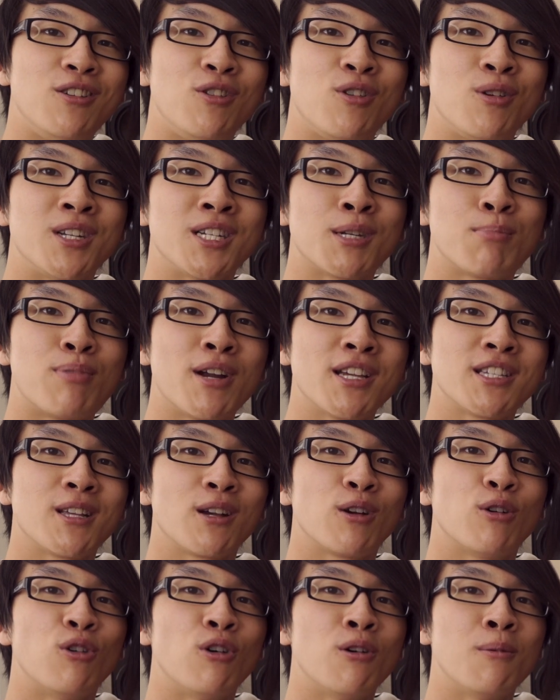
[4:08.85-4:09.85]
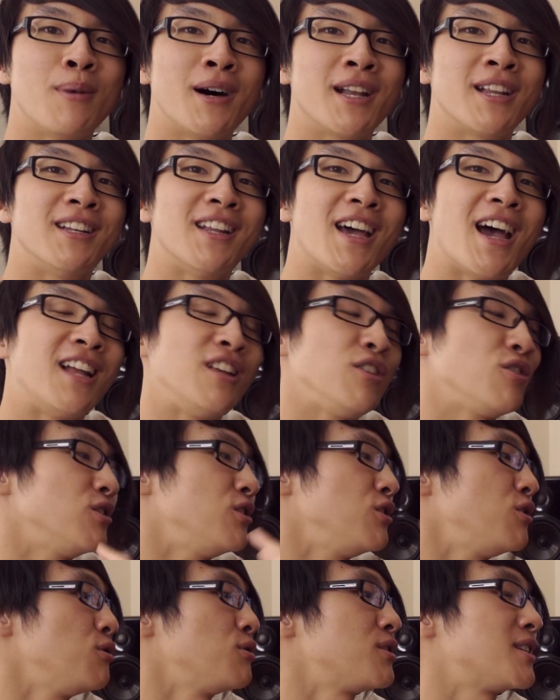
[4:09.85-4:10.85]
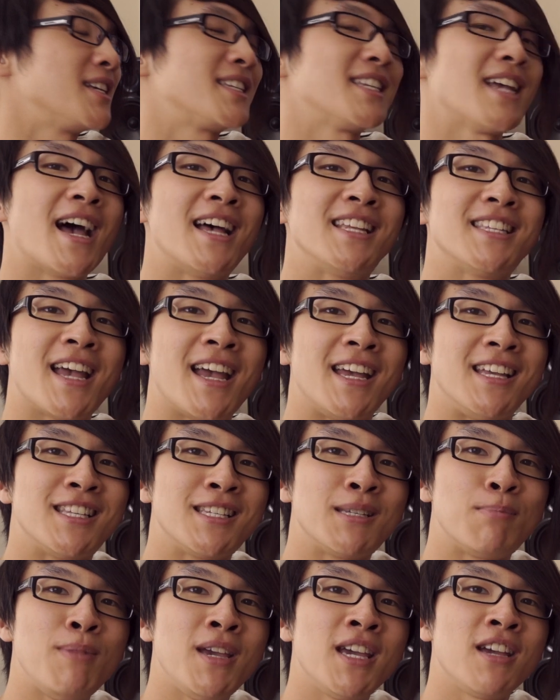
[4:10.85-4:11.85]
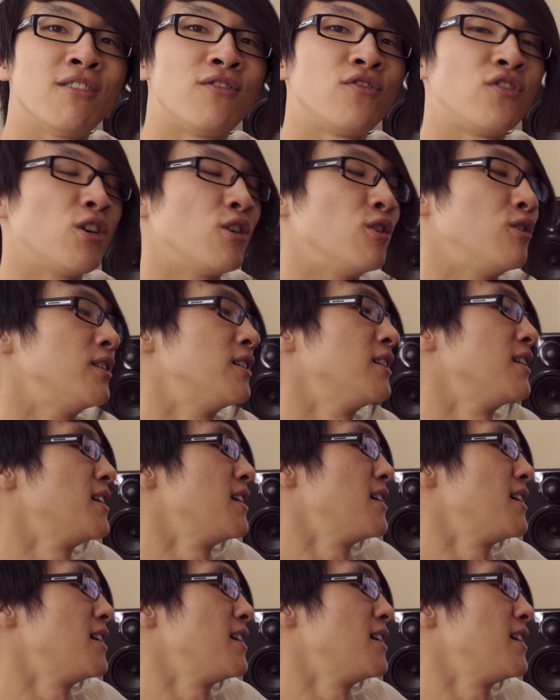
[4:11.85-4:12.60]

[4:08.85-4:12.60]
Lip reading: you can just press the call button and you can use this as a speakerphone.